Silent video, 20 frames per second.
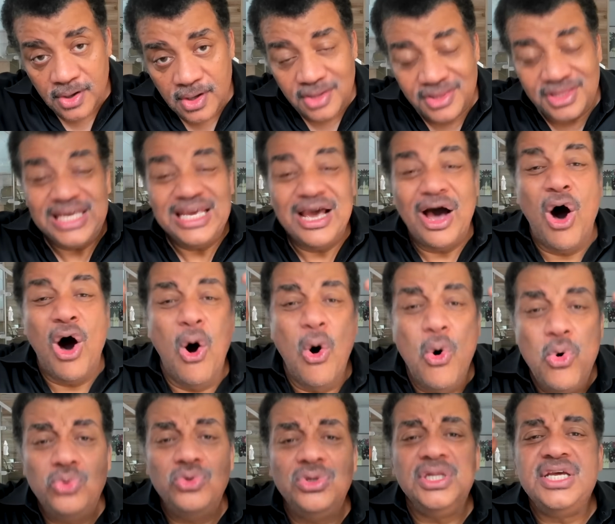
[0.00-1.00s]
the
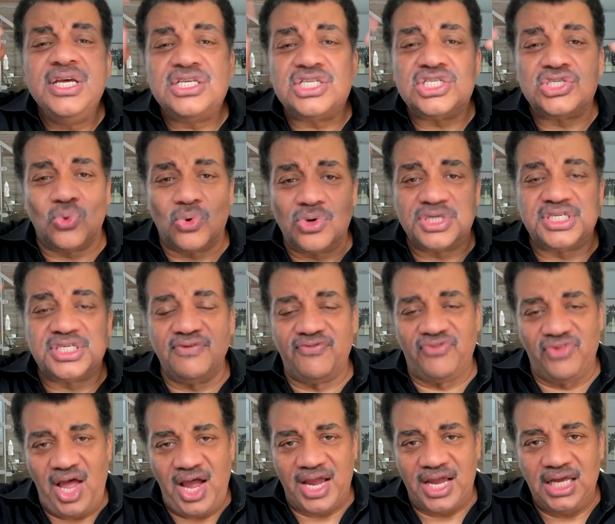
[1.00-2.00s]
only source of
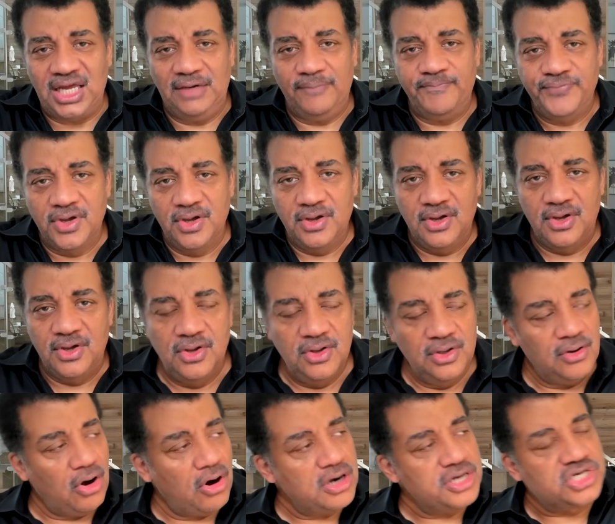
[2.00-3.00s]
light
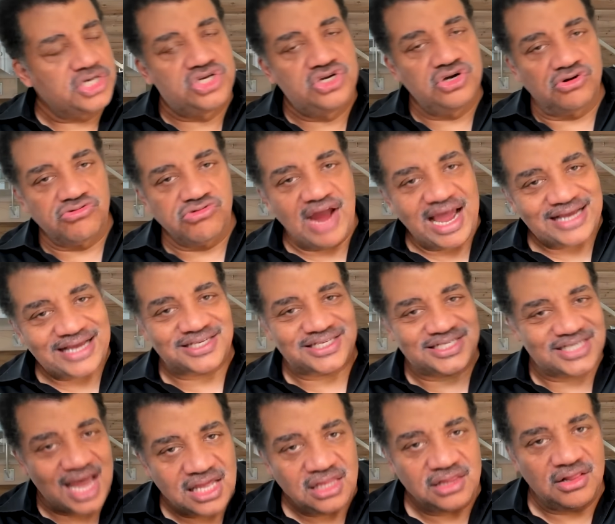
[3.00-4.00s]
are direct
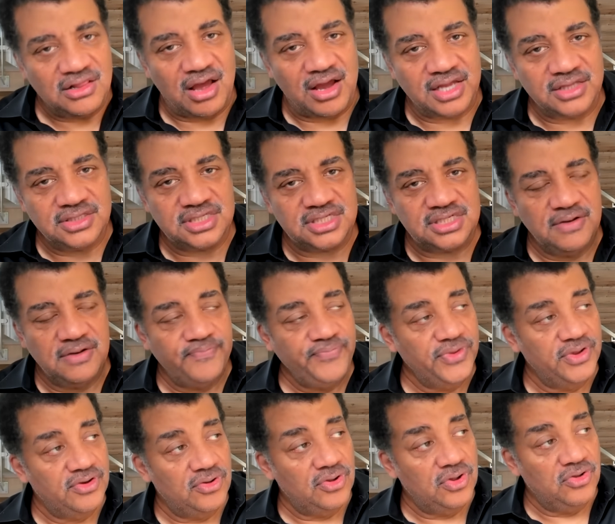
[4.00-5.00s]
sight lines
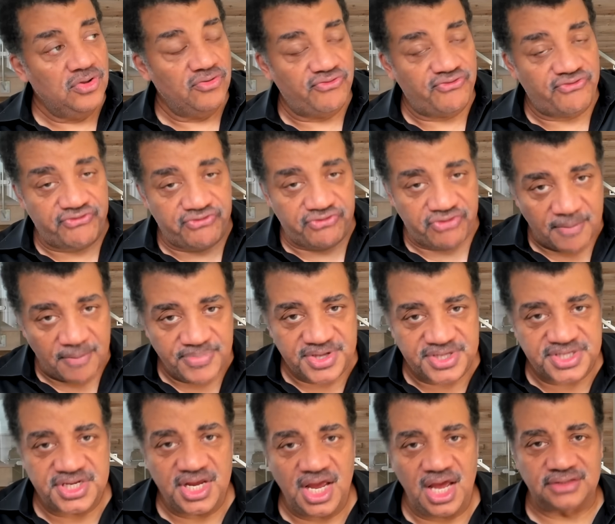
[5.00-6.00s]
from the
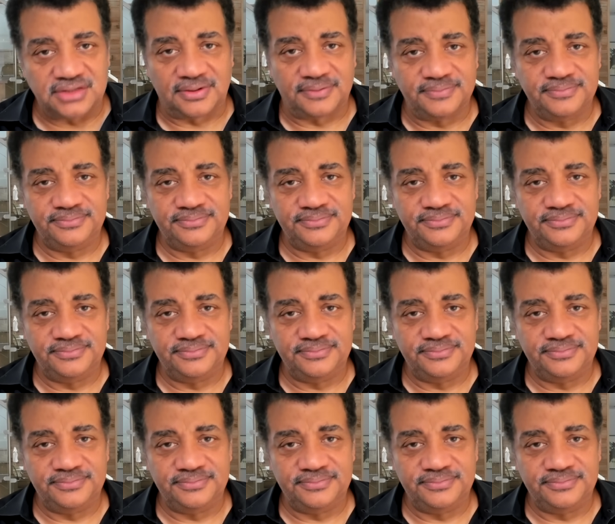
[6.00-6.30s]
sun.